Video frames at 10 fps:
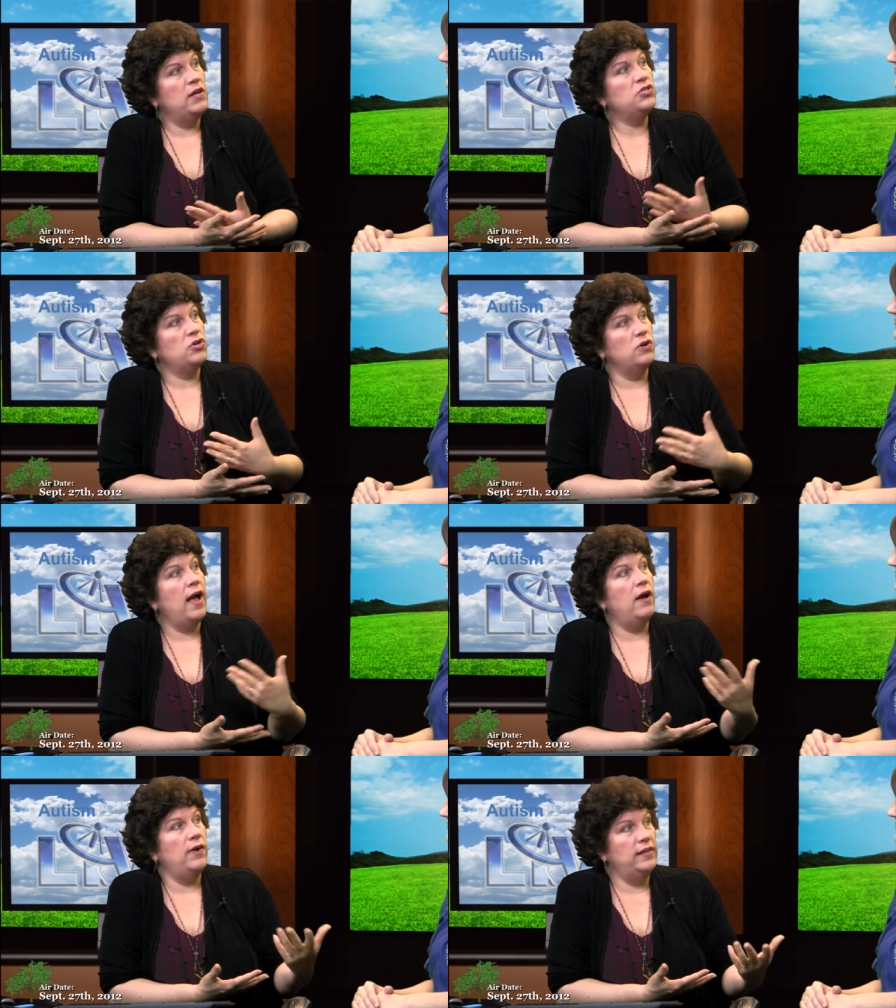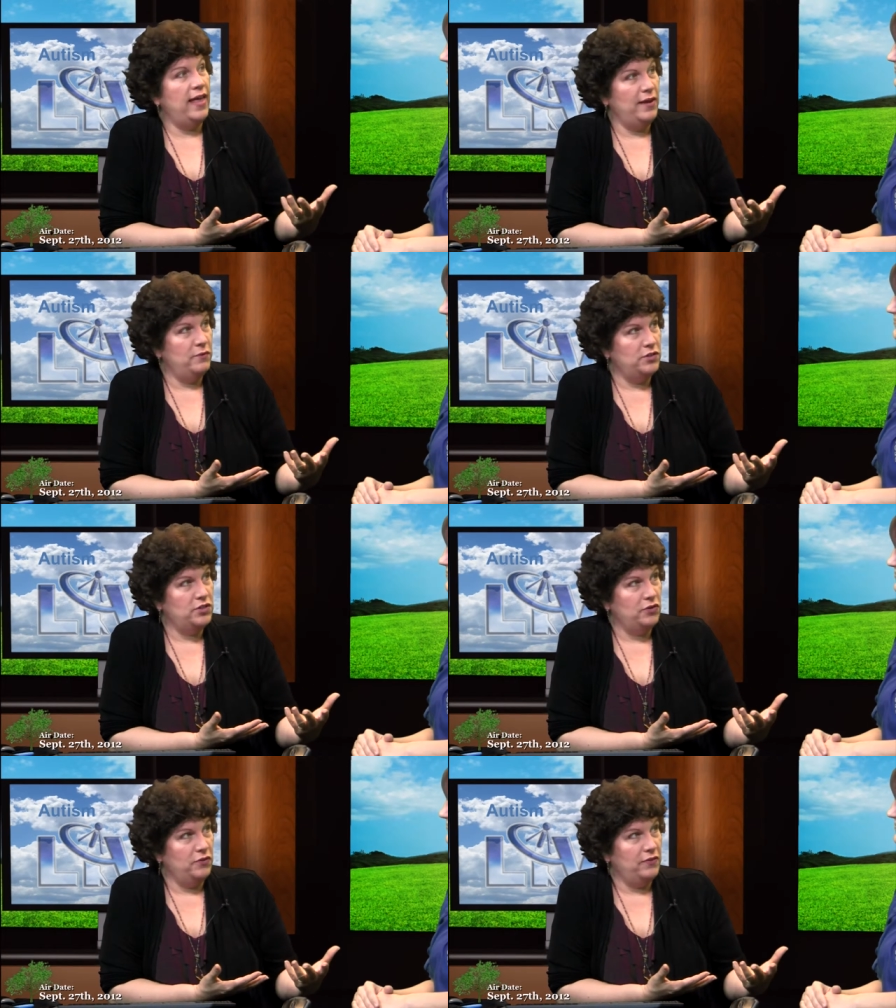make sure how I language
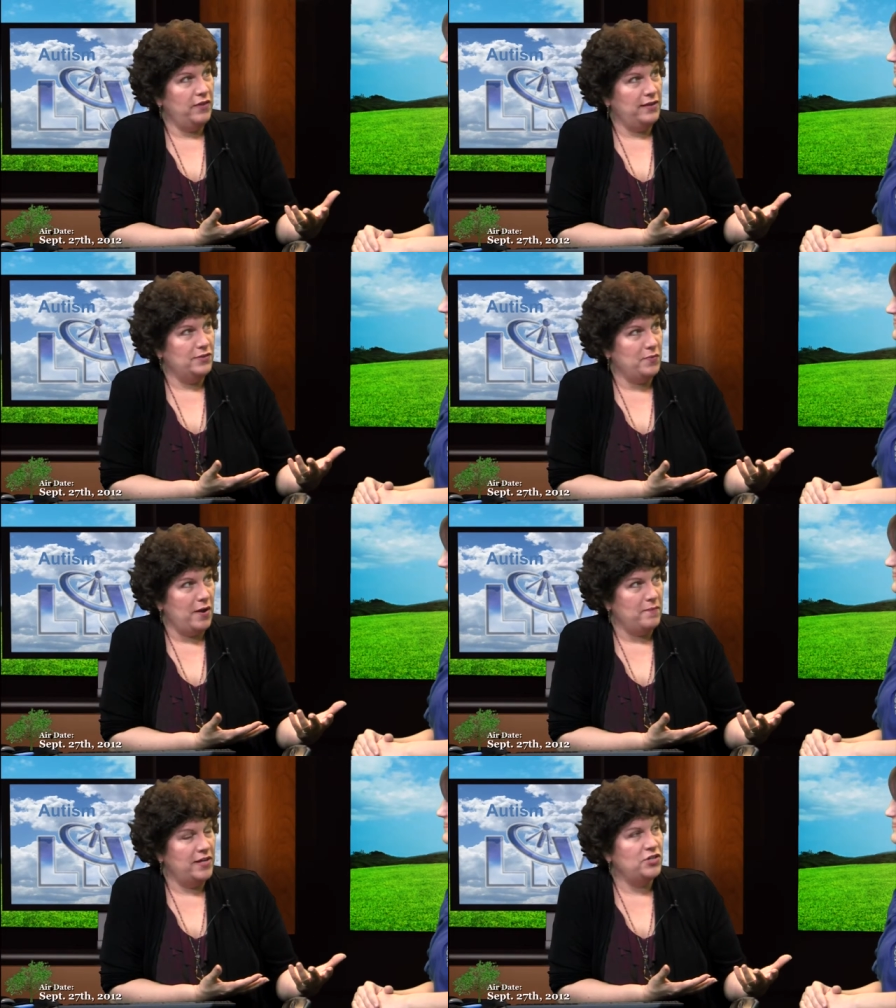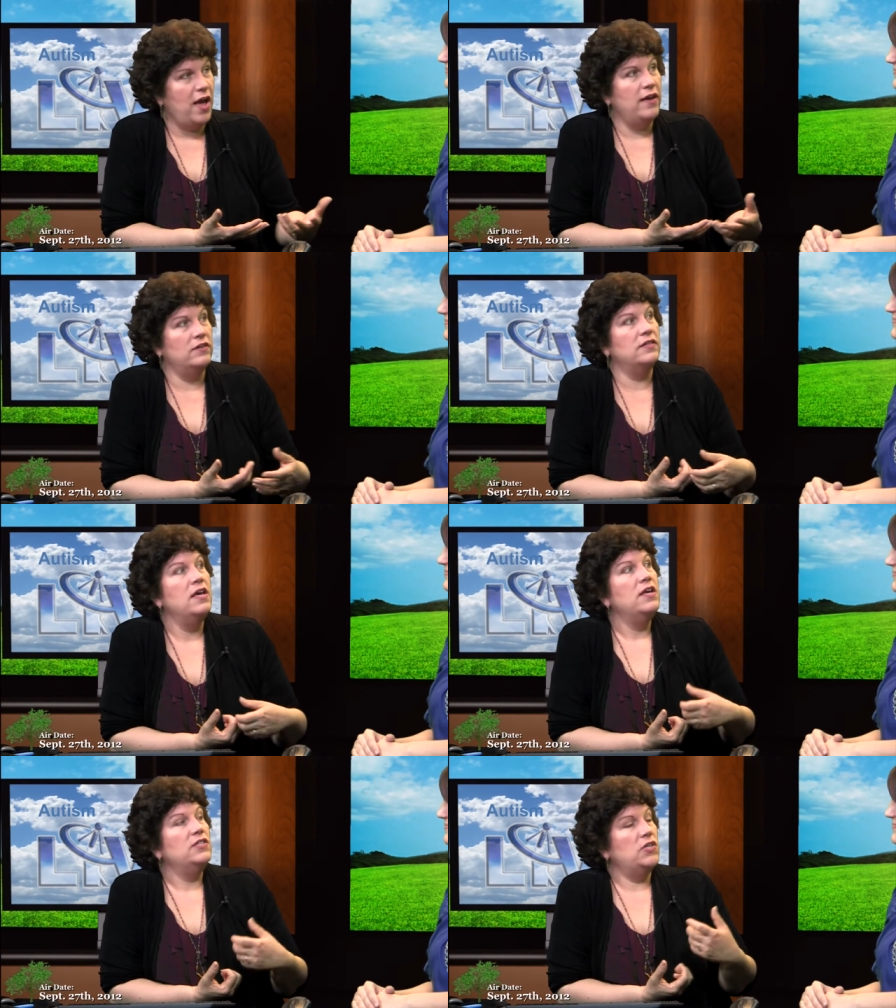certain things around mm-hmm. my child
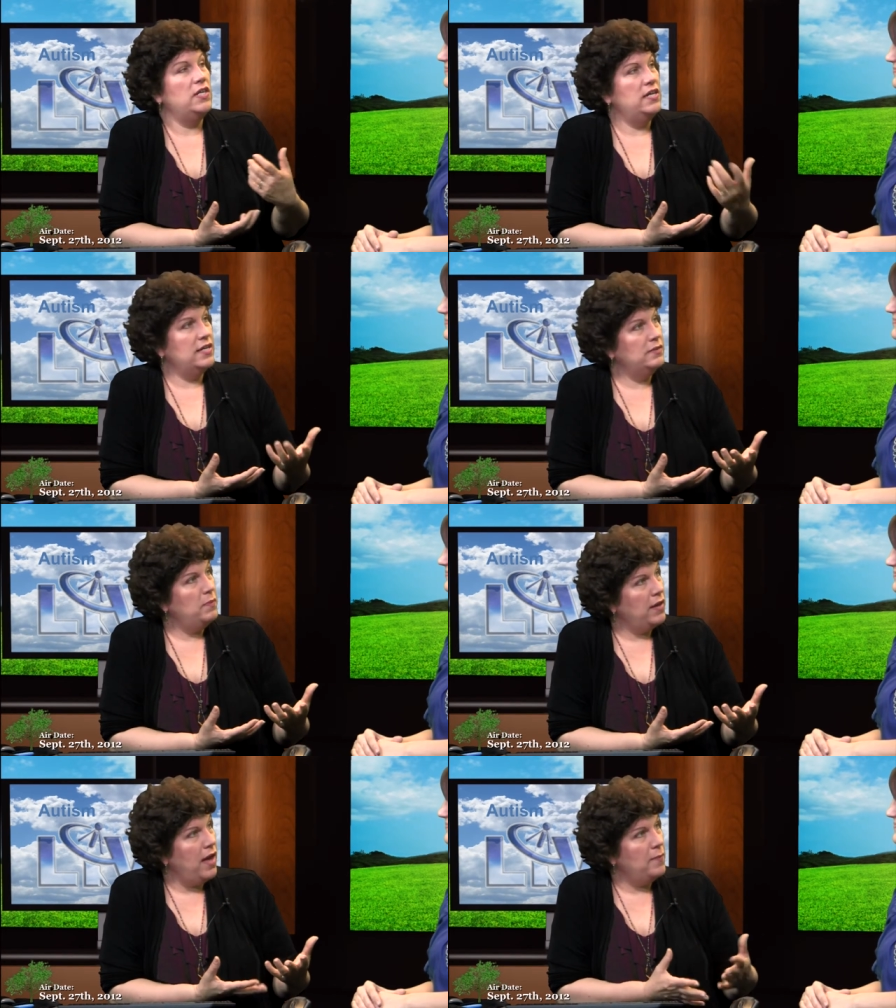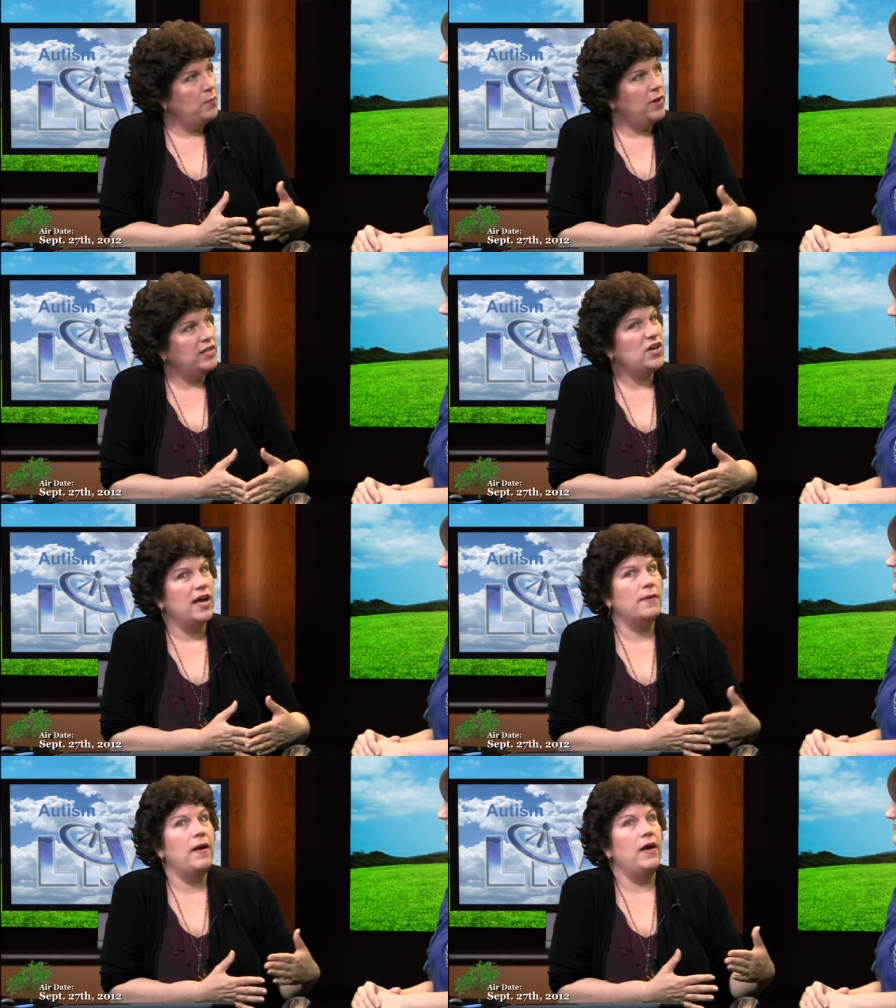so that he doesn't pick up when I
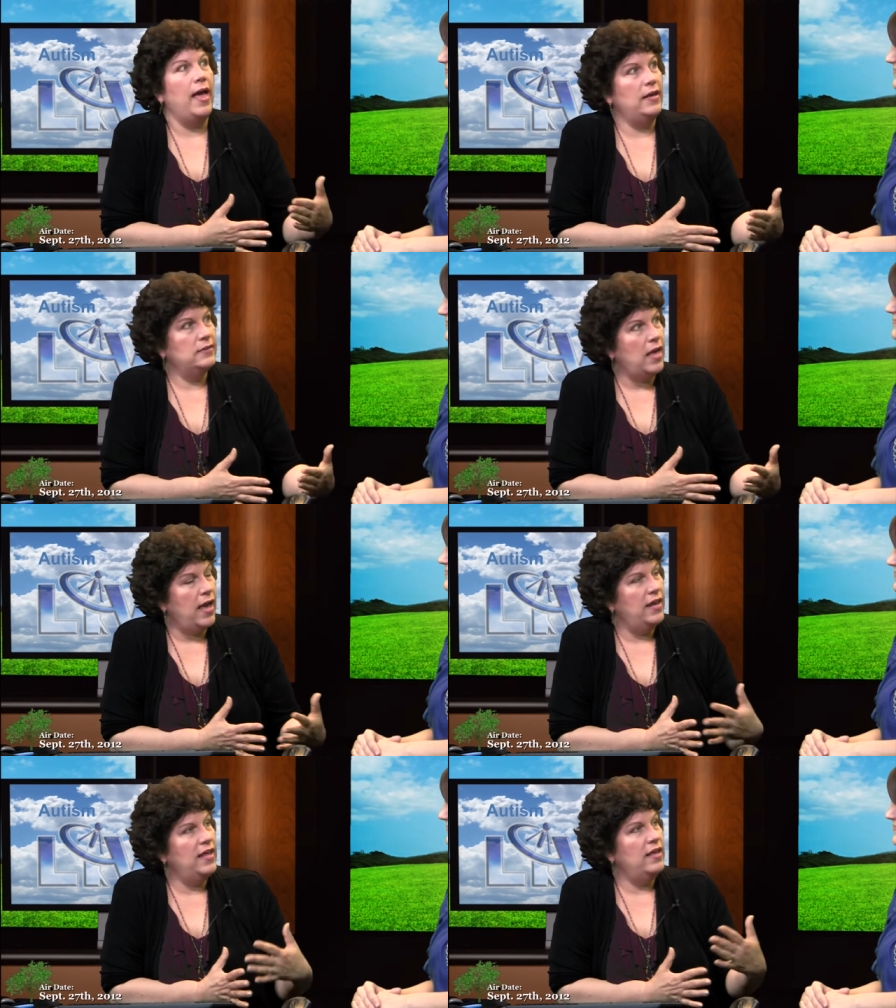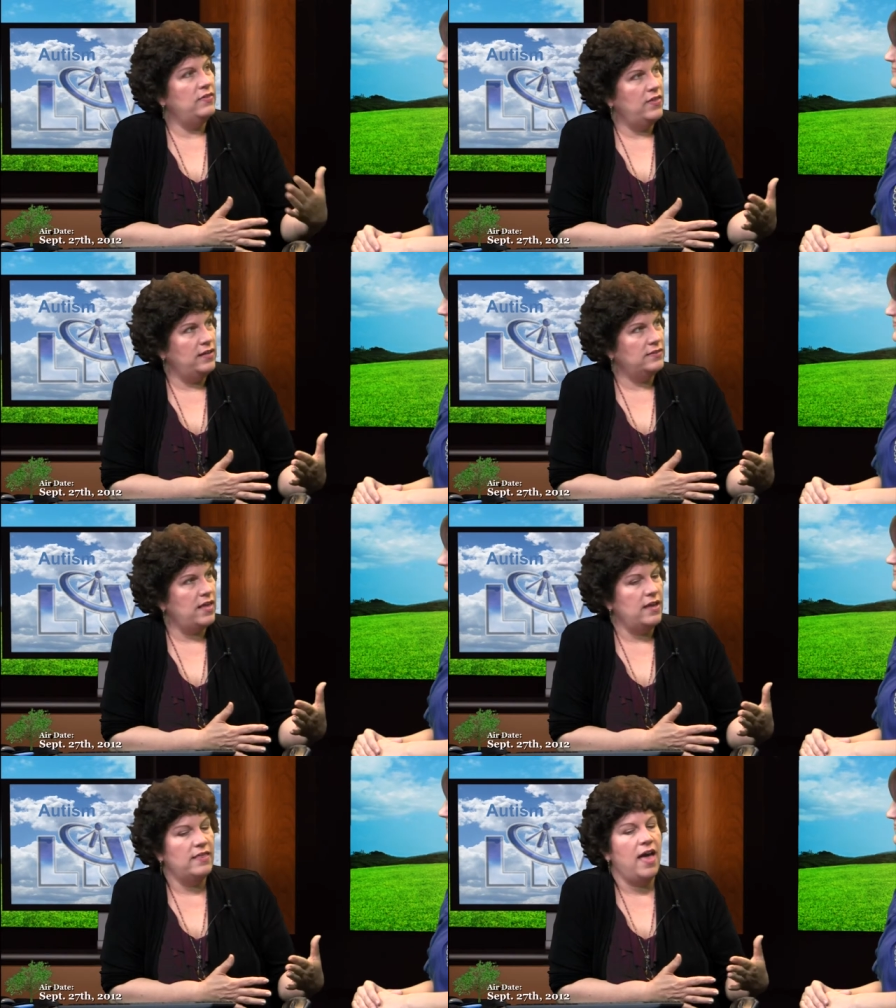talk about anxiety and mm-hmm. things
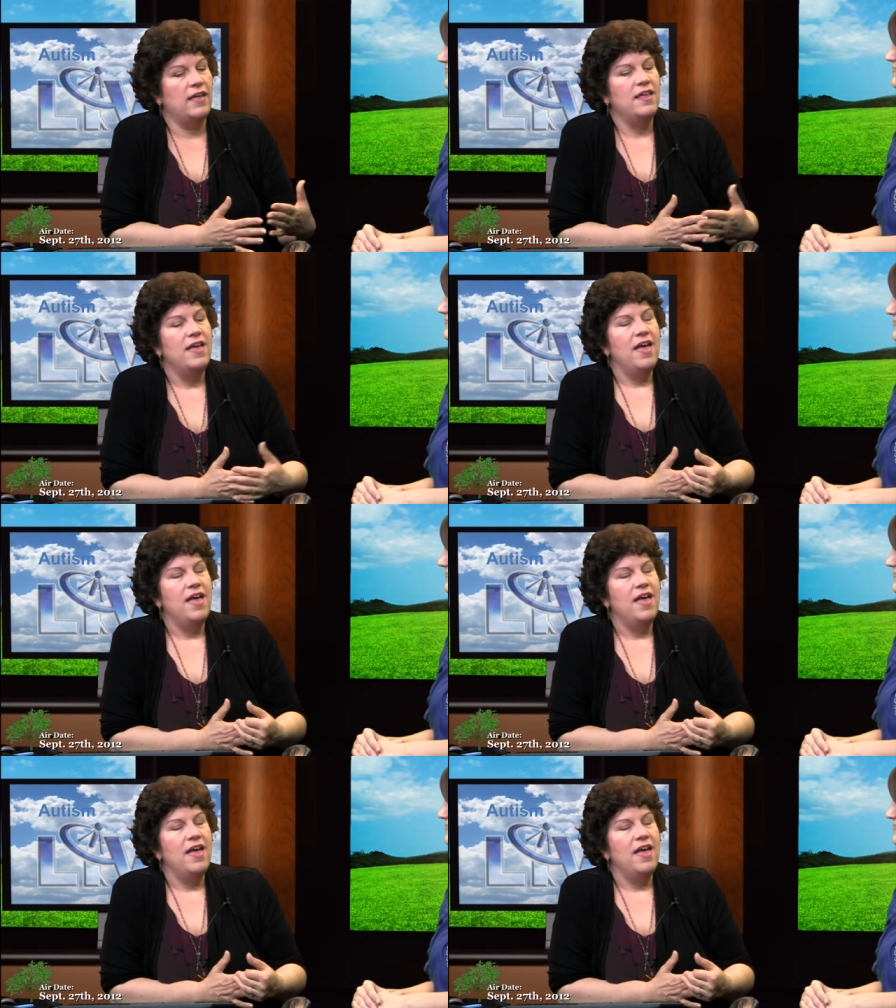like that.